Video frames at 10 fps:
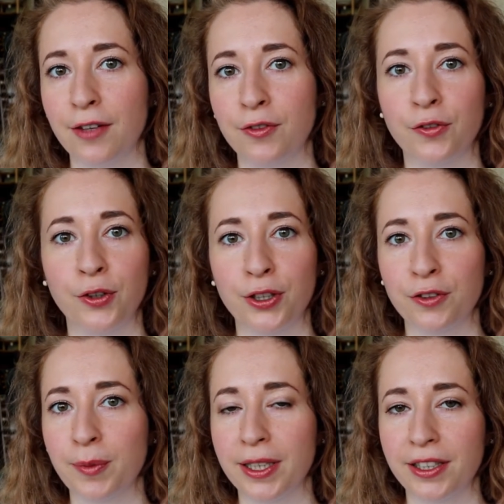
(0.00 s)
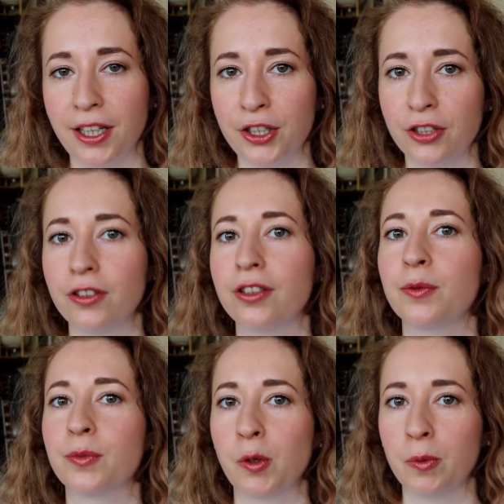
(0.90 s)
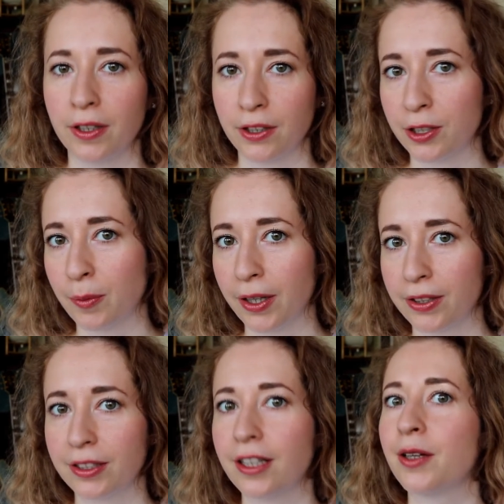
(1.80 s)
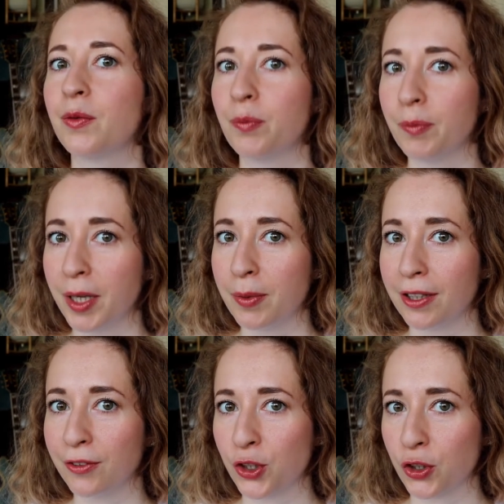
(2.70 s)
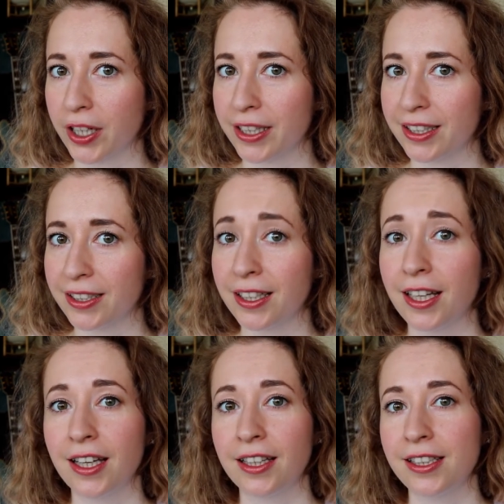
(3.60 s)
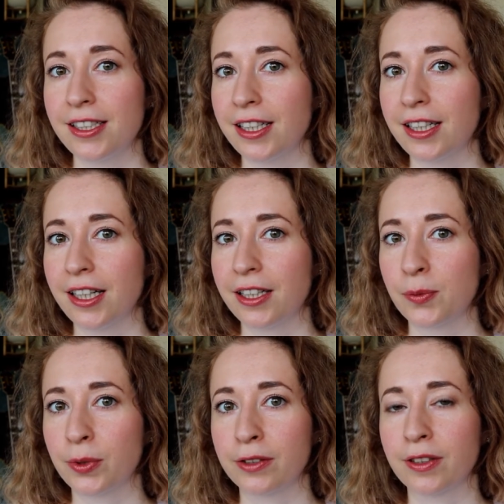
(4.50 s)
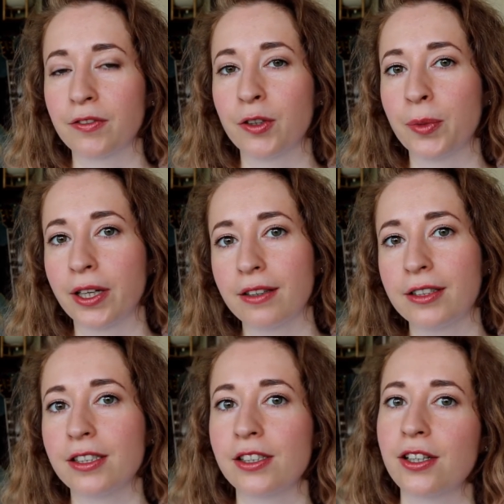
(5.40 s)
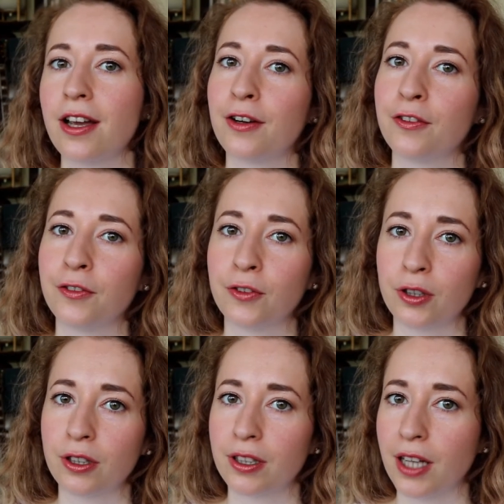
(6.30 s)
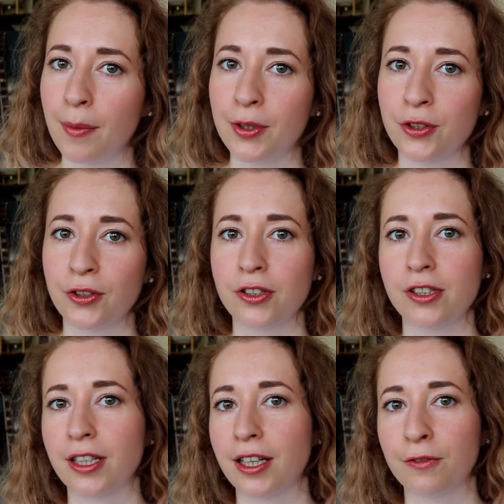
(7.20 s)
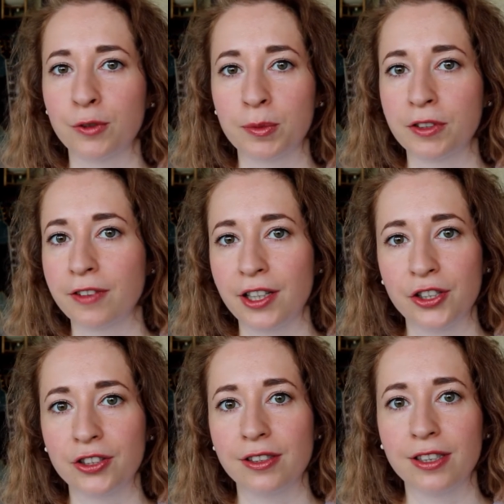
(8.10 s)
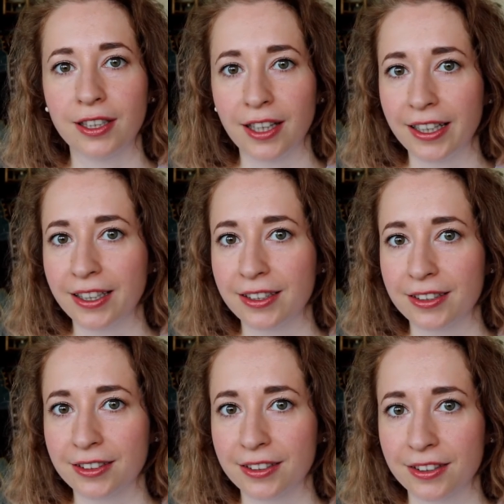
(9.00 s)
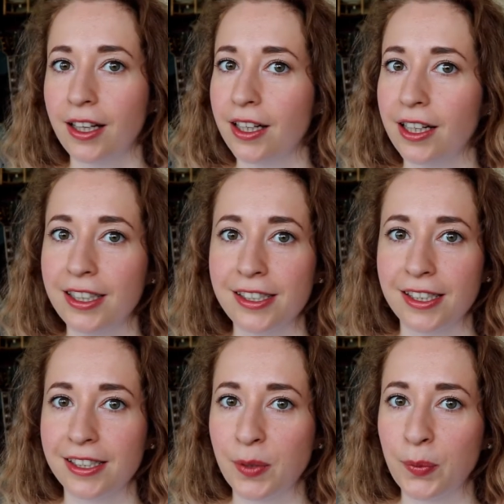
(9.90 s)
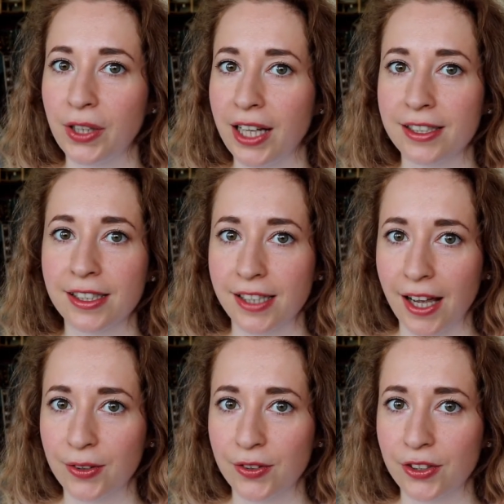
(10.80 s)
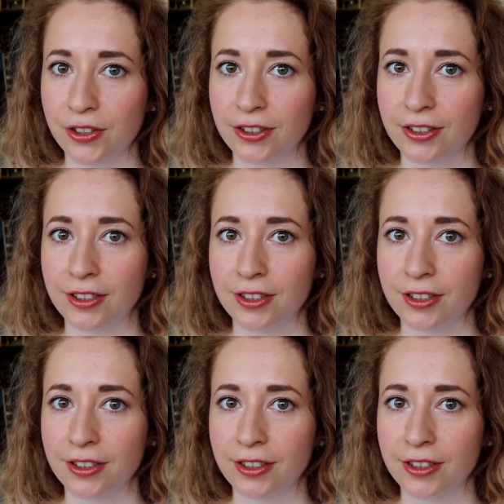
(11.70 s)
If you've heard of meditation, you probably heard about it, maybe even tried it. This technique is perfect for beginners, for amateurs and for professionals alike. And it's as simple as it sounds.